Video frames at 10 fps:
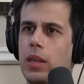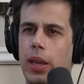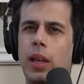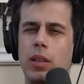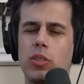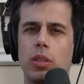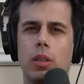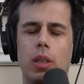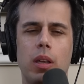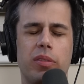Yeah, there's
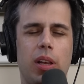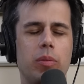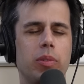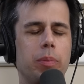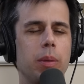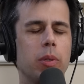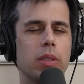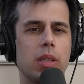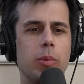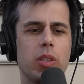a lot of helpful people
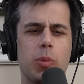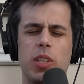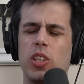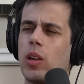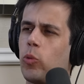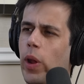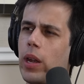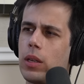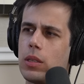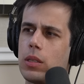in the community, especially on
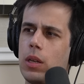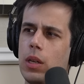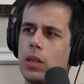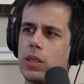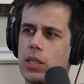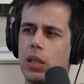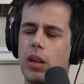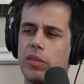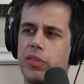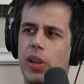Reddit. There's a
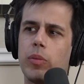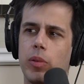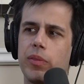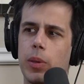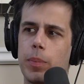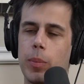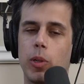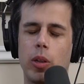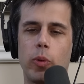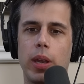lot of helpful
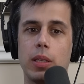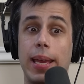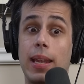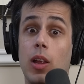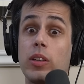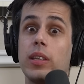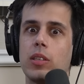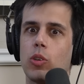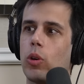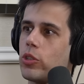people on Reddit and okay. on
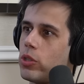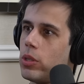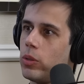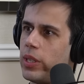Discord too.